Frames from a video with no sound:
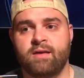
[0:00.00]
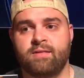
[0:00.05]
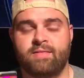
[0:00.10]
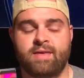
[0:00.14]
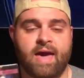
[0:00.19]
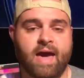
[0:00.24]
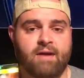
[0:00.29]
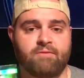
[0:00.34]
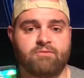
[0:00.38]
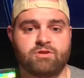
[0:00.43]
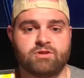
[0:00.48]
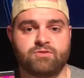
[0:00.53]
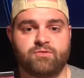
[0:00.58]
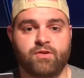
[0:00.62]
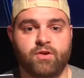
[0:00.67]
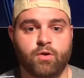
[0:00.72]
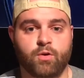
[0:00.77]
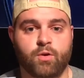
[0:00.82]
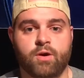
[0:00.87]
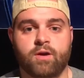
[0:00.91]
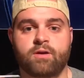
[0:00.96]
The average
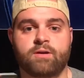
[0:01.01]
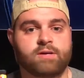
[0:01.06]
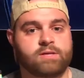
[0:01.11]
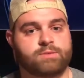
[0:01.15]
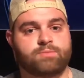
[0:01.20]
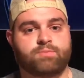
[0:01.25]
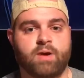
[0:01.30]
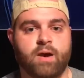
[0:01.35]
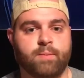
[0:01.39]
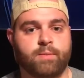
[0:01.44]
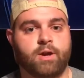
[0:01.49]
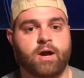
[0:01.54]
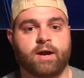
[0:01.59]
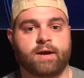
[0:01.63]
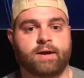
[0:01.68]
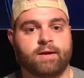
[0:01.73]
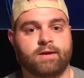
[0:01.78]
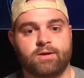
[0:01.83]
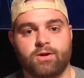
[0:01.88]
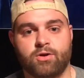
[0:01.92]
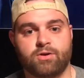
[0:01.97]
viewer is probably not
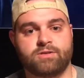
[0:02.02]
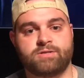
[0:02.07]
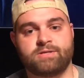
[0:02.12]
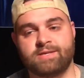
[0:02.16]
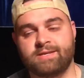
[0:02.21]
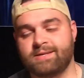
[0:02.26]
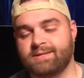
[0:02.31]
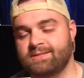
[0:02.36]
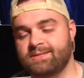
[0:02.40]
going to notice it.